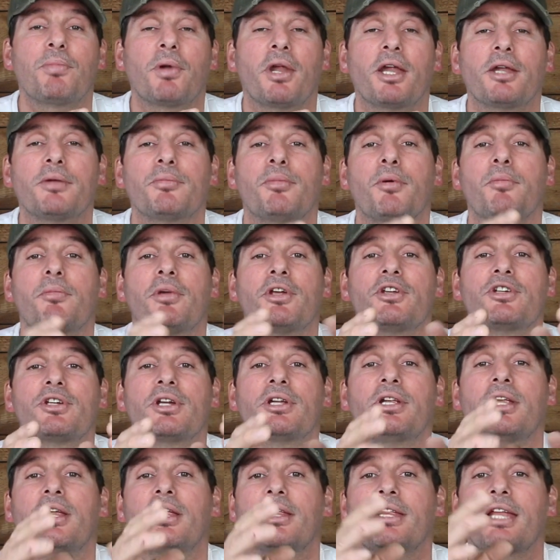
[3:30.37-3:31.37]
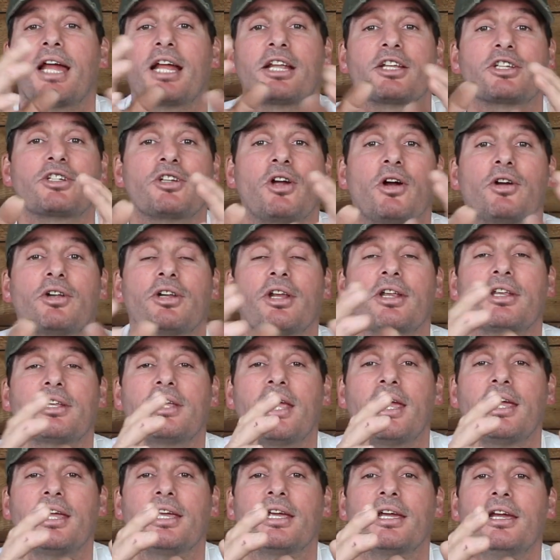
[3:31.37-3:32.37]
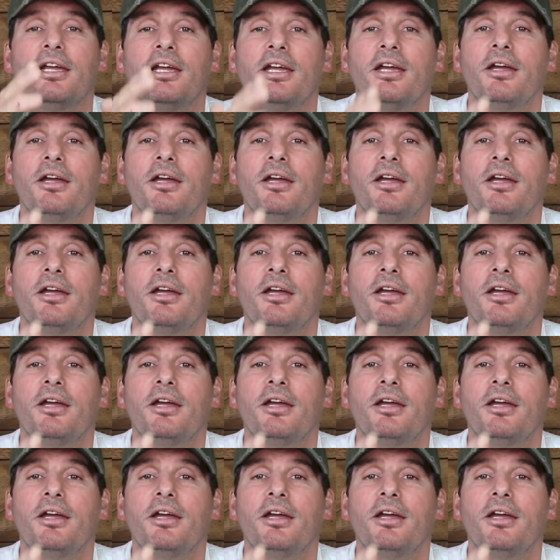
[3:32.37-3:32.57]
planning permission. That sort of thing.